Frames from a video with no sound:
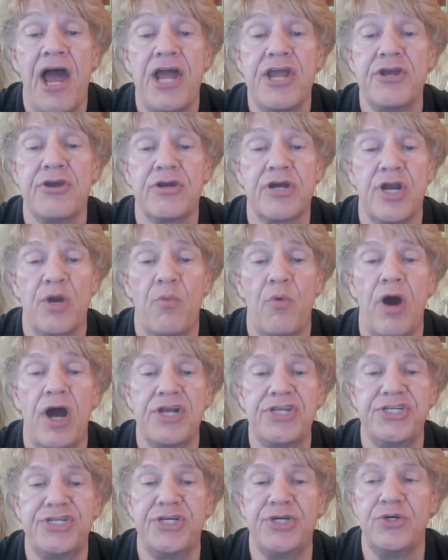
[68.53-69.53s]
you're going to
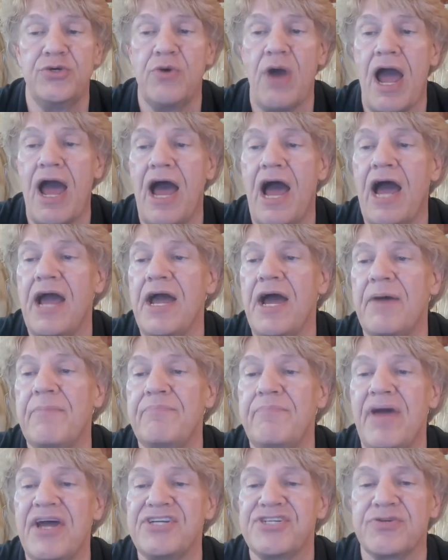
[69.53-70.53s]
want to
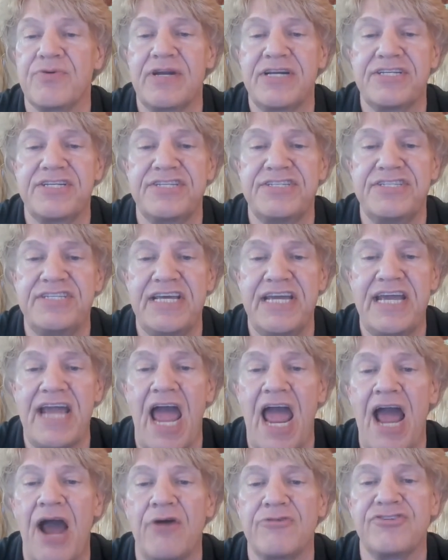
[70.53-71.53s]
measure it to see
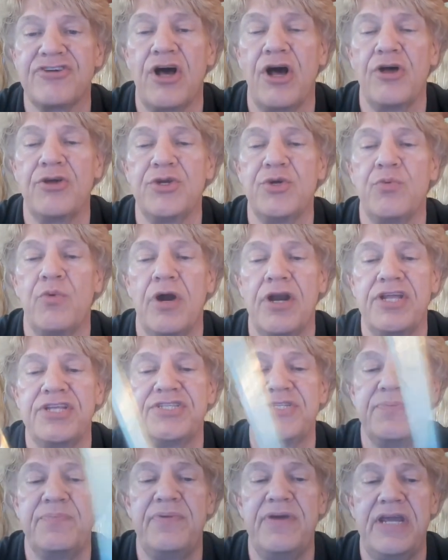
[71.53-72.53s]
how tall you want
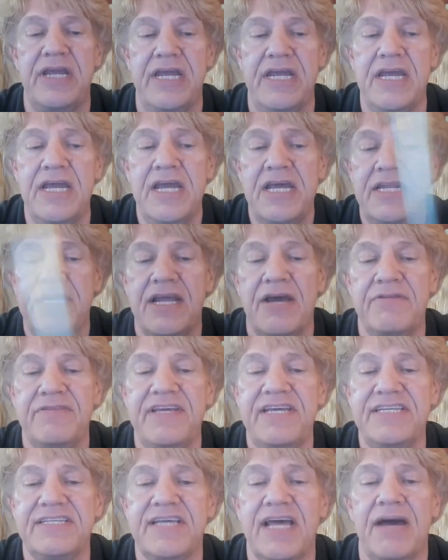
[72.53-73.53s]
it to be. Now
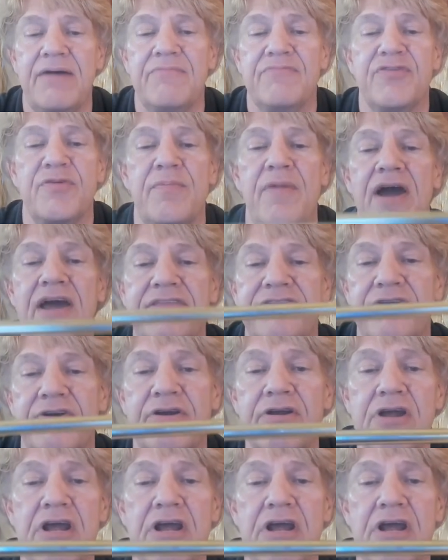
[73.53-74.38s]
these come from either